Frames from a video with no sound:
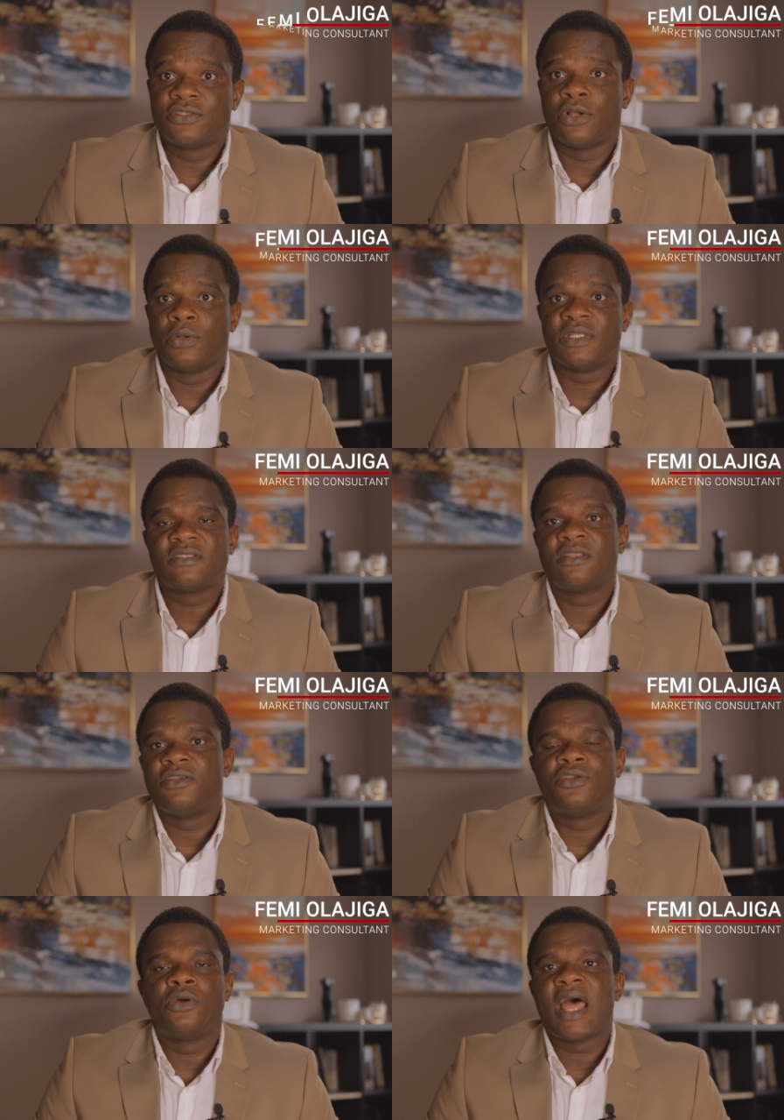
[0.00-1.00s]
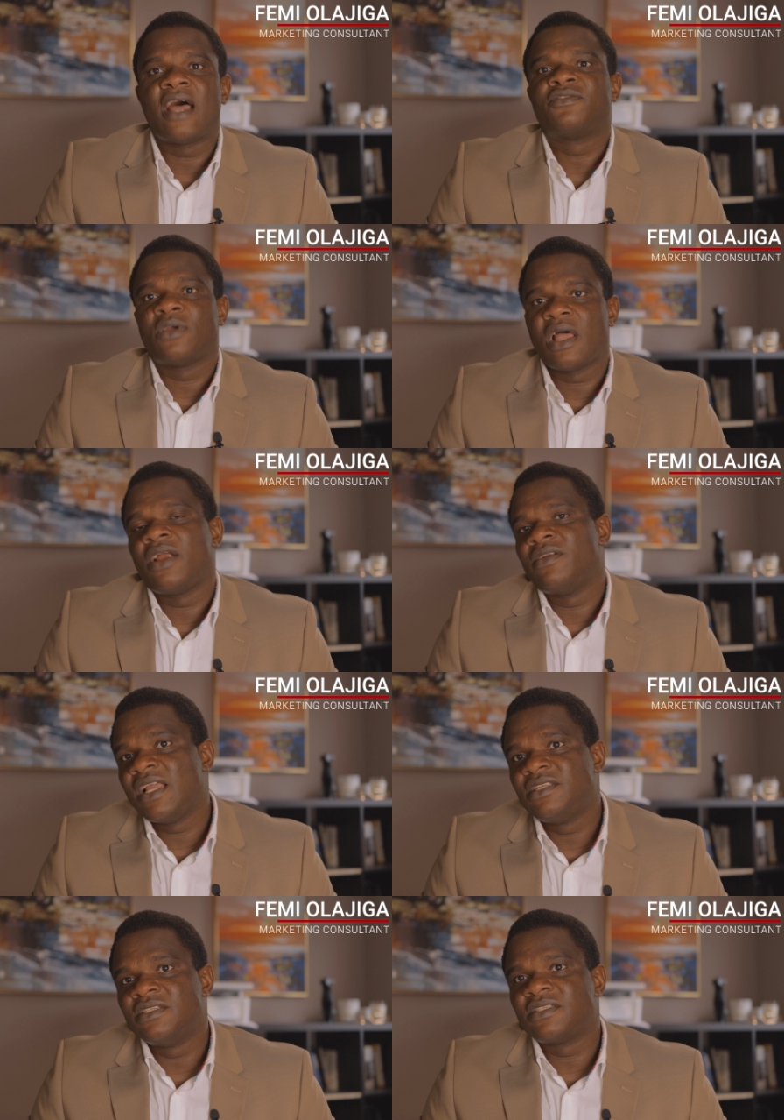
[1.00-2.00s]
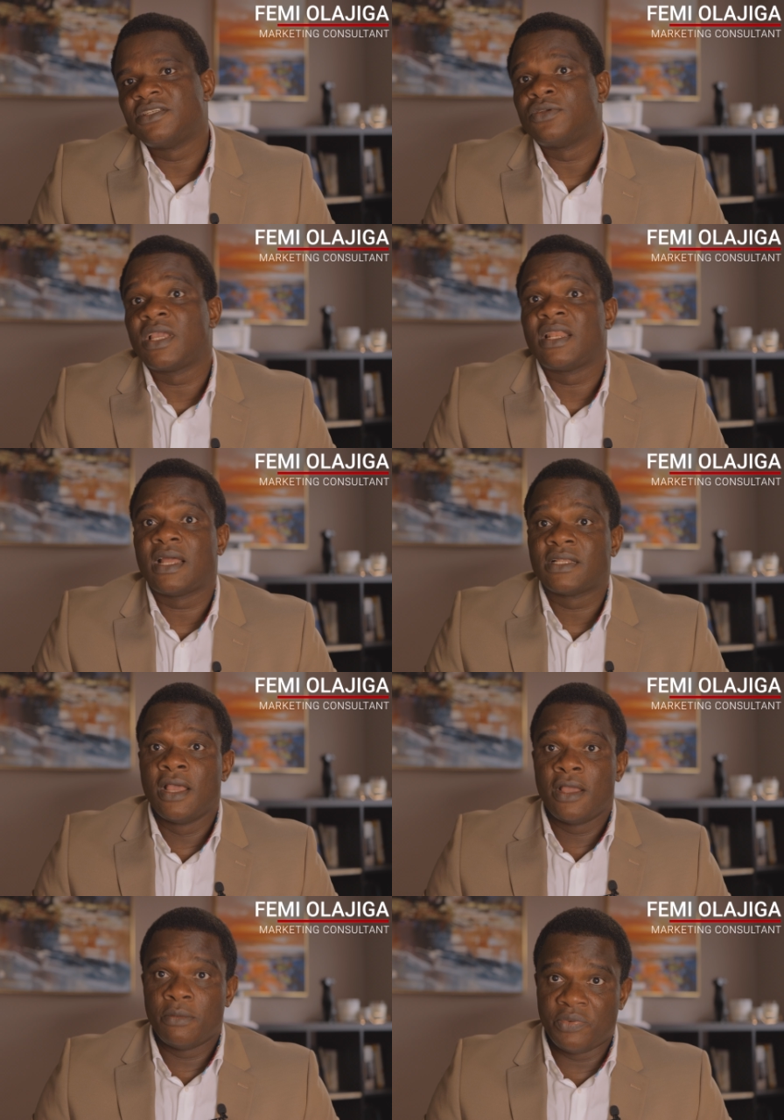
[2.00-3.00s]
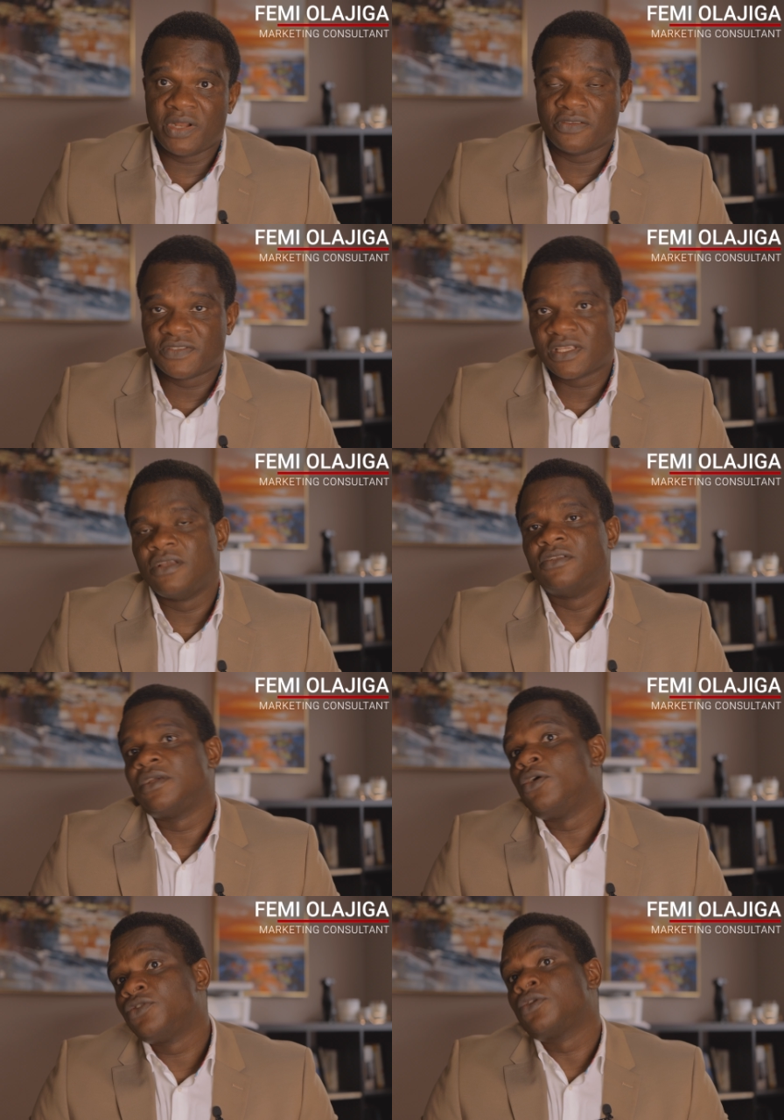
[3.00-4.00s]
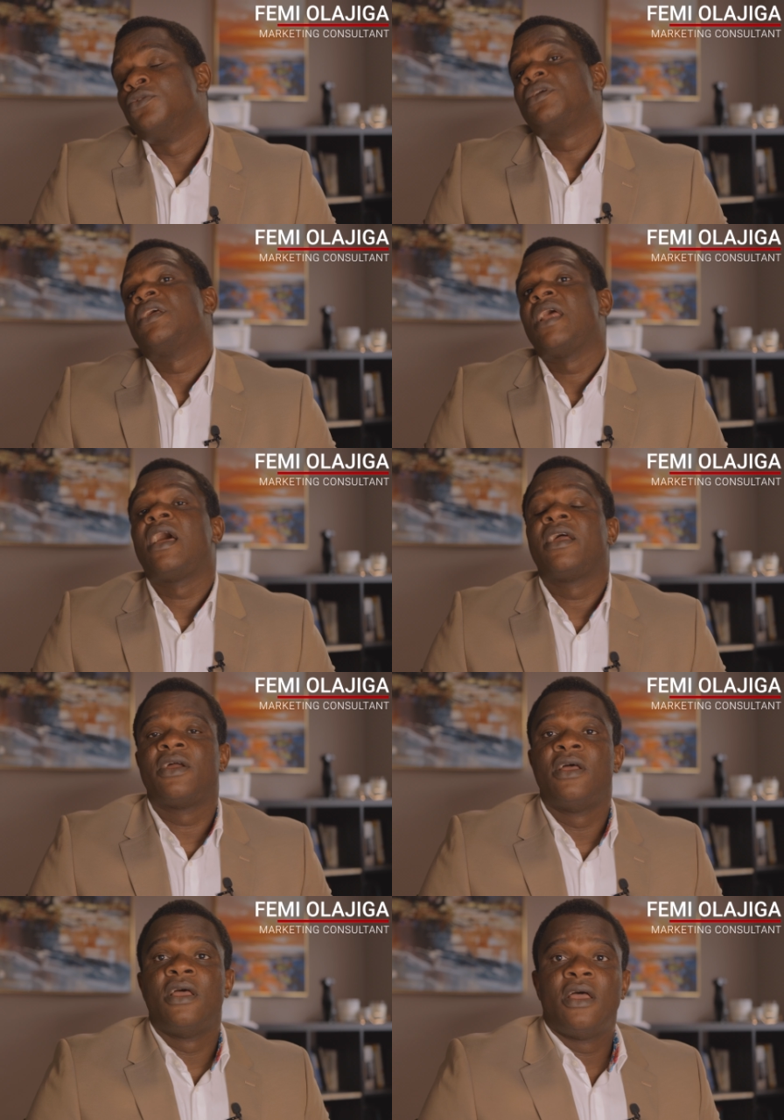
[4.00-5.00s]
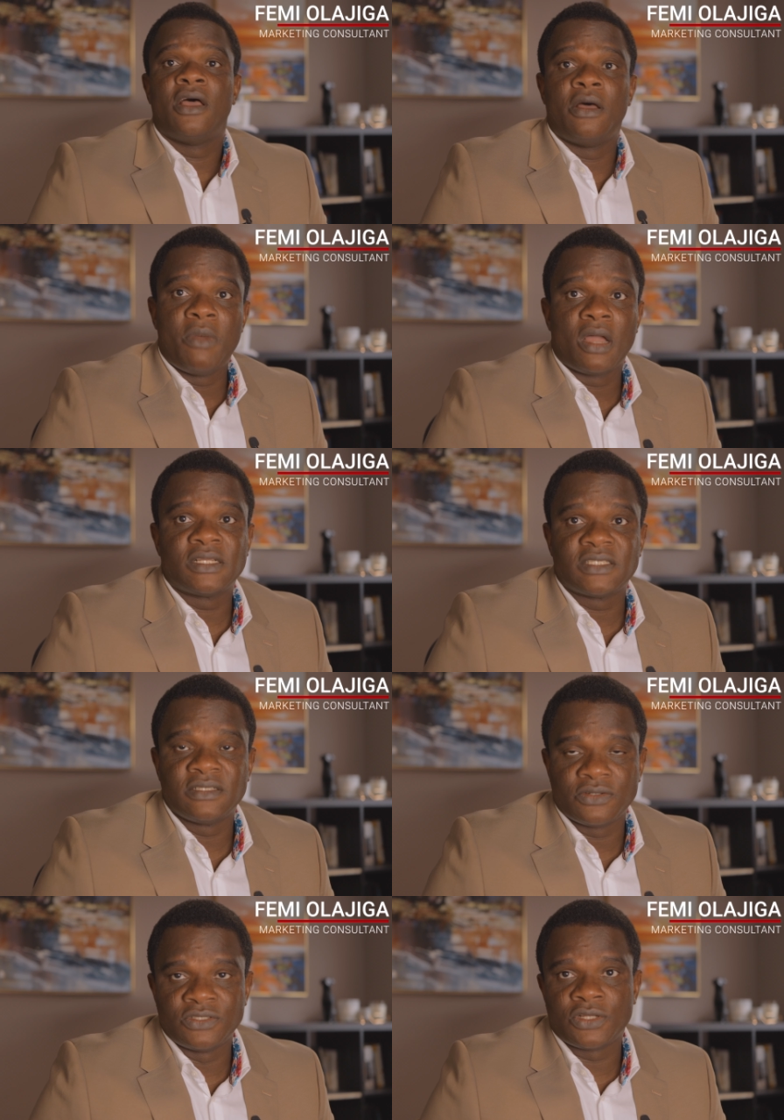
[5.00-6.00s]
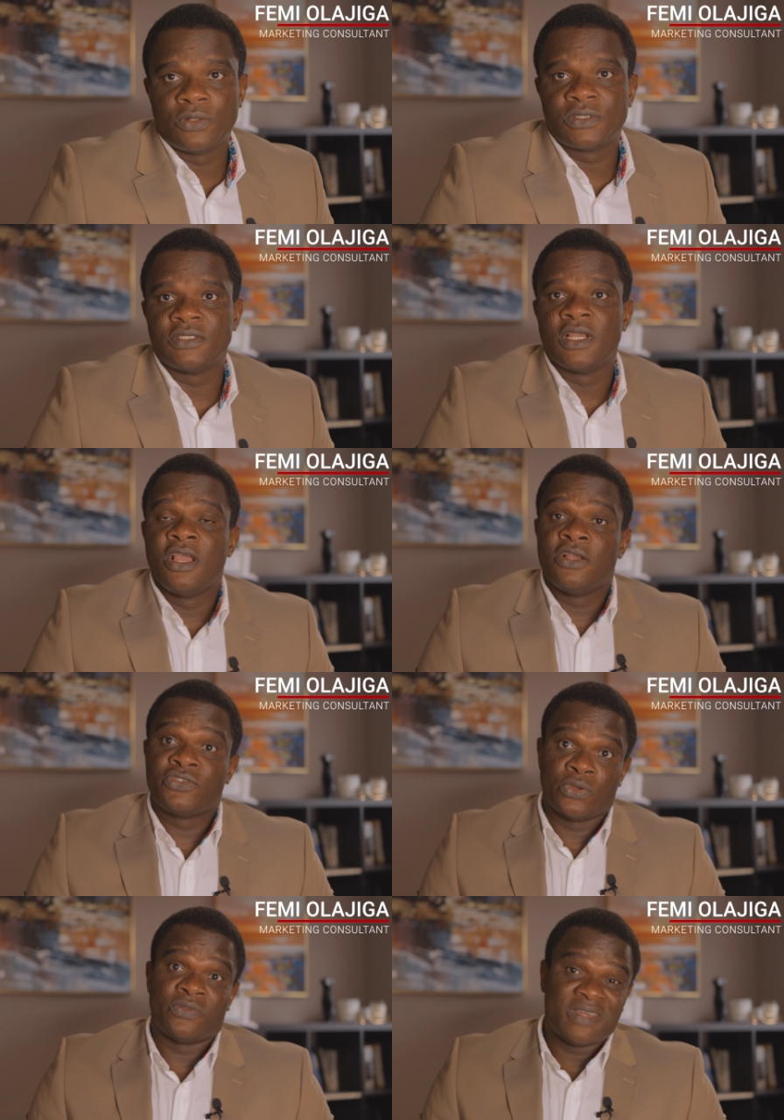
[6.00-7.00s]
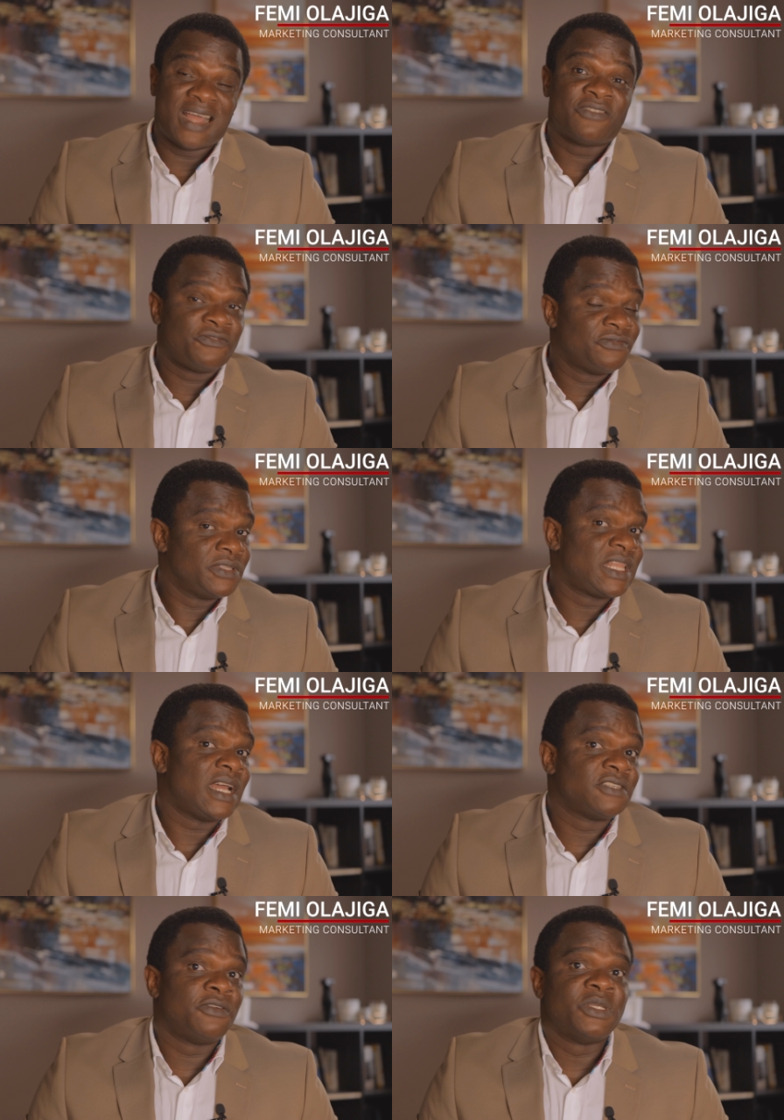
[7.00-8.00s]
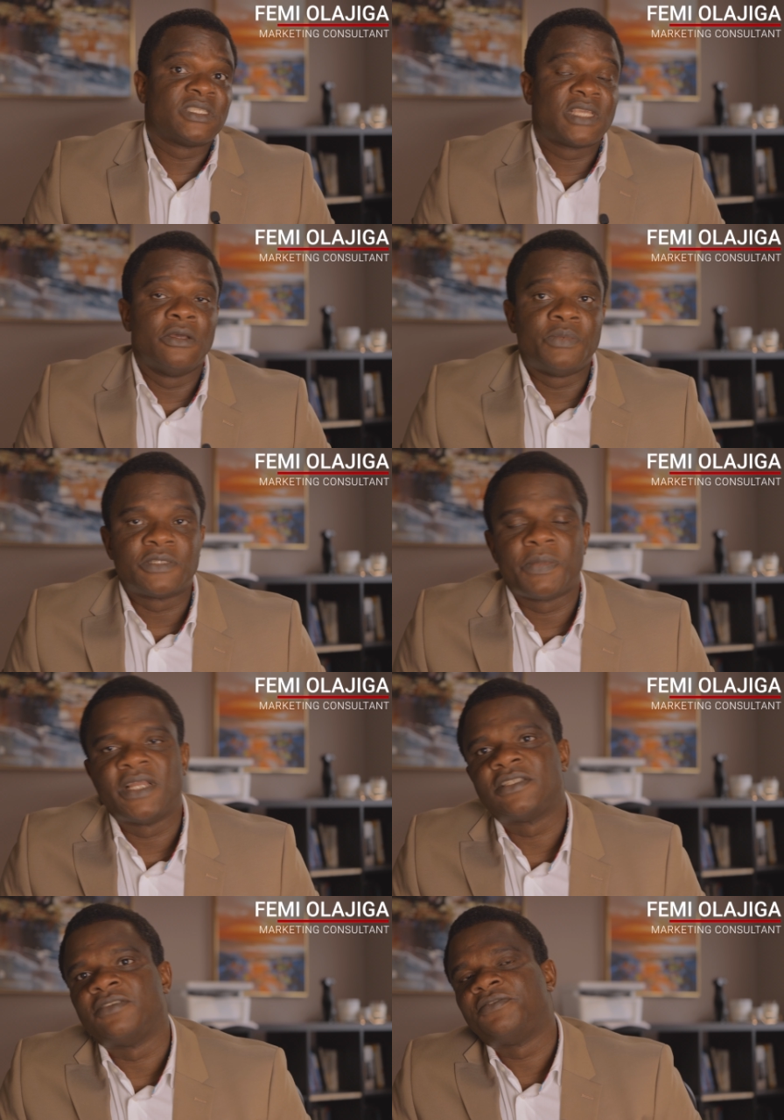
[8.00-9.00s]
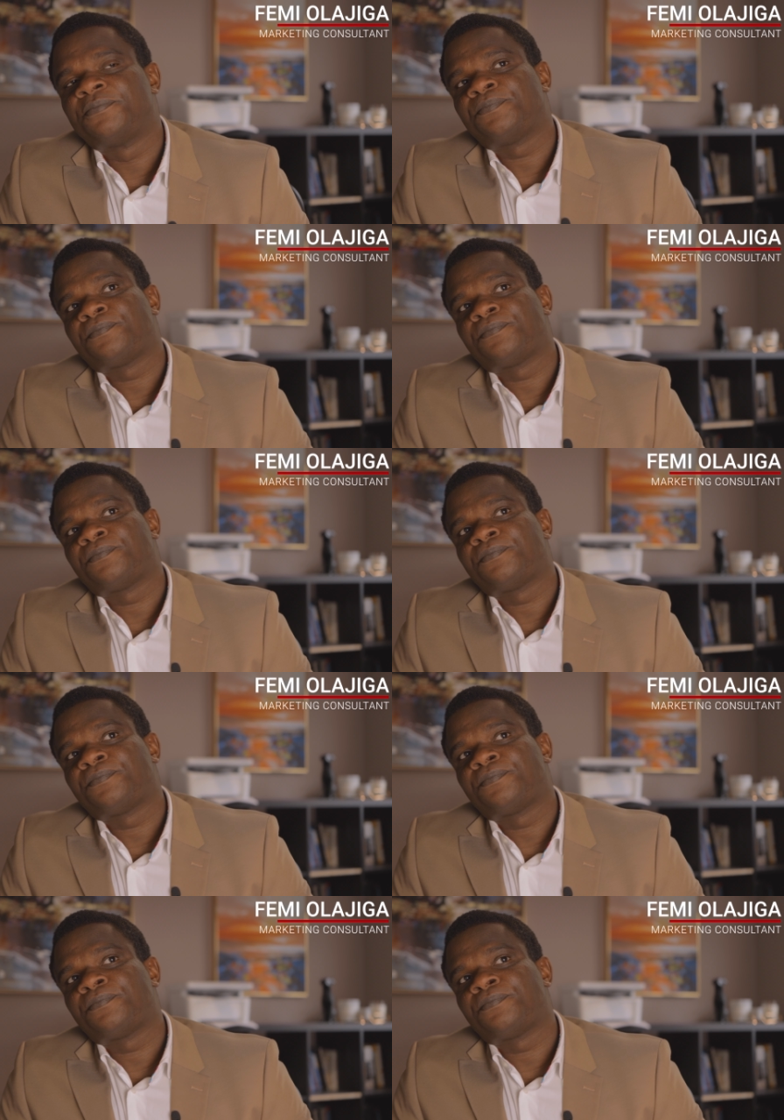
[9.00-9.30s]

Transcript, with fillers: So it's you don't have to hire an agency to get that breadth of skills. Also, you can hire a marketing consultant. So that that is from a skill perspective.